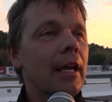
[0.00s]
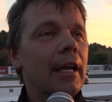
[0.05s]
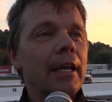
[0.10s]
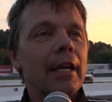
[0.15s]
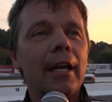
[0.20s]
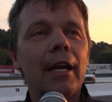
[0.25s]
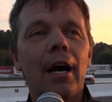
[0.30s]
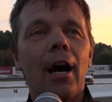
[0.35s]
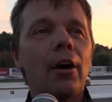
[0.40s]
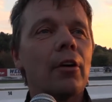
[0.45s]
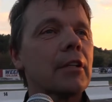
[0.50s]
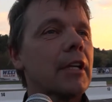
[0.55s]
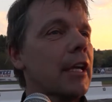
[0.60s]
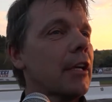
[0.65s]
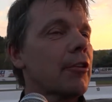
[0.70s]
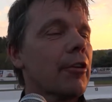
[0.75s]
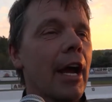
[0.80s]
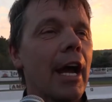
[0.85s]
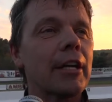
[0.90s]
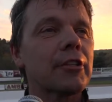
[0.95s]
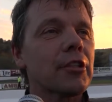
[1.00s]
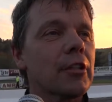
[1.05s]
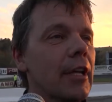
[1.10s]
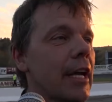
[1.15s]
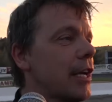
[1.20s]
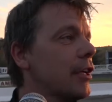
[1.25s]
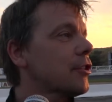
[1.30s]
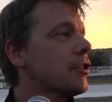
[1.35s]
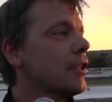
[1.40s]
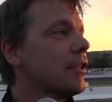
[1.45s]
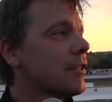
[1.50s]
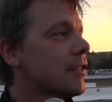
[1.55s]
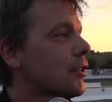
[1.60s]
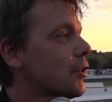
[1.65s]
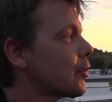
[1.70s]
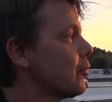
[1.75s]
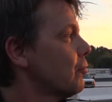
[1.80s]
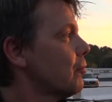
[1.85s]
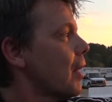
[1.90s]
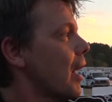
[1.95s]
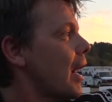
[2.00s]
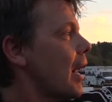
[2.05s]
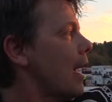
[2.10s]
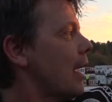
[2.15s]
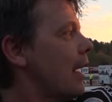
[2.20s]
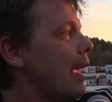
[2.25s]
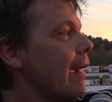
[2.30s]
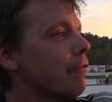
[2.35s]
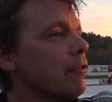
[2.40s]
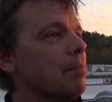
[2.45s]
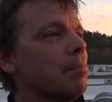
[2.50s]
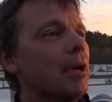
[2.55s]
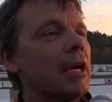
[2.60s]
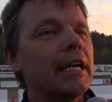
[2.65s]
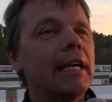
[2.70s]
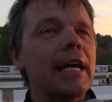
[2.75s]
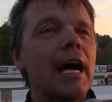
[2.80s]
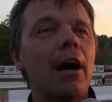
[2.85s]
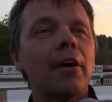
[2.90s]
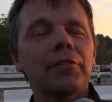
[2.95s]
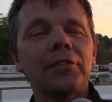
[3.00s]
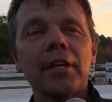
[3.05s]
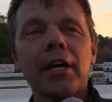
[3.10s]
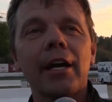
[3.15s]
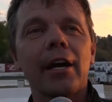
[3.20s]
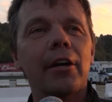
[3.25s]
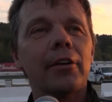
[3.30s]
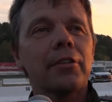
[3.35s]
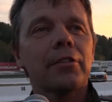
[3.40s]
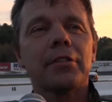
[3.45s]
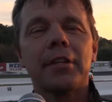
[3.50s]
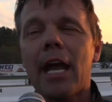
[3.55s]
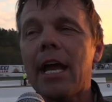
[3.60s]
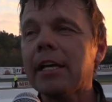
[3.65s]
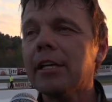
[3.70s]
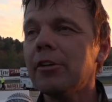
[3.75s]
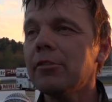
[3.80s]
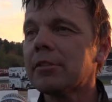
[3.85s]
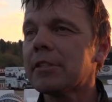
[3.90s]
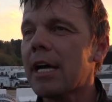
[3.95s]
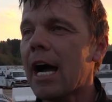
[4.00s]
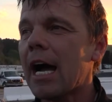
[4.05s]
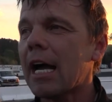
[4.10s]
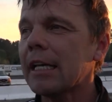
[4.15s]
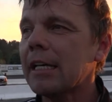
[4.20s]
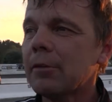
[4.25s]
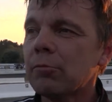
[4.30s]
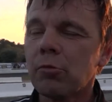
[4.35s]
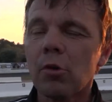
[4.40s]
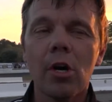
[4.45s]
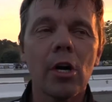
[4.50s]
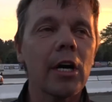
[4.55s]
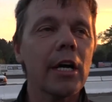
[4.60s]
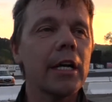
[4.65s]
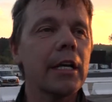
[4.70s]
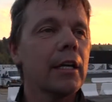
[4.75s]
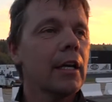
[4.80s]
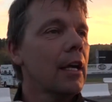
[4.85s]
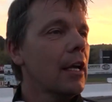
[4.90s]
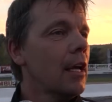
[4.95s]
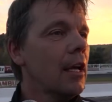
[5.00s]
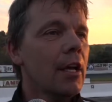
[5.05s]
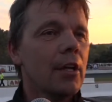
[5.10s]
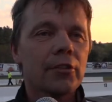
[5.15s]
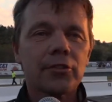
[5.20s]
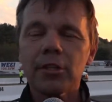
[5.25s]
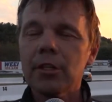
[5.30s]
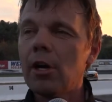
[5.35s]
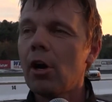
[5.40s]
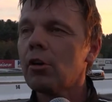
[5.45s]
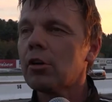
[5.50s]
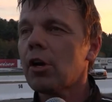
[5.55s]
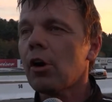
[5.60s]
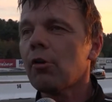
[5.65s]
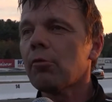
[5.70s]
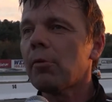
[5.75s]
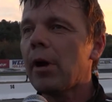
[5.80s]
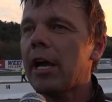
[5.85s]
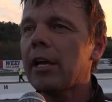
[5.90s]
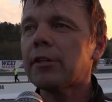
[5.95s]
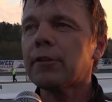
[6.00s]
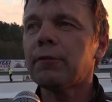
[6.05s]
You know, congratulations to uh, everybody out there. Thank you, Donnie Wood, Soco Race